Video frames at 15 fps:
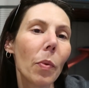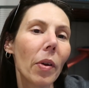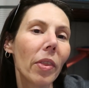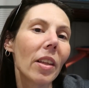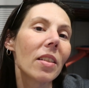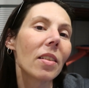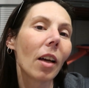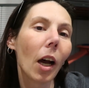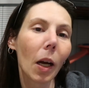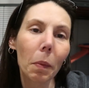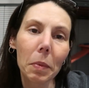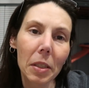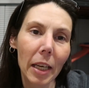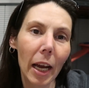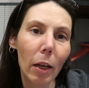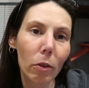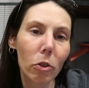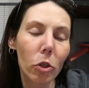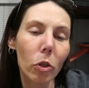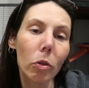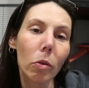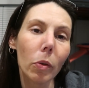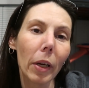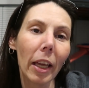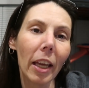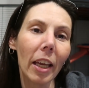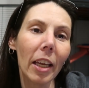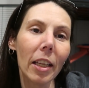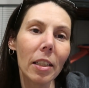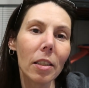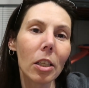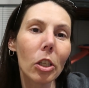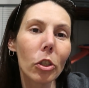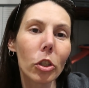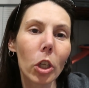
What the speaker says: what this comes down to is